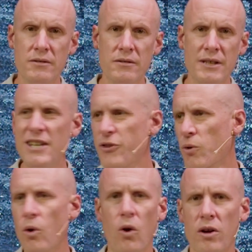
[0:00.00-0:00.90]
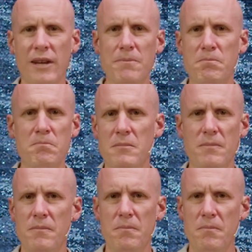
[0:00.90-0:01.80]
Either or, like
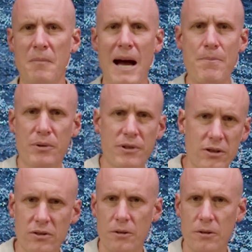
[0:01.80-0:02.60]
my political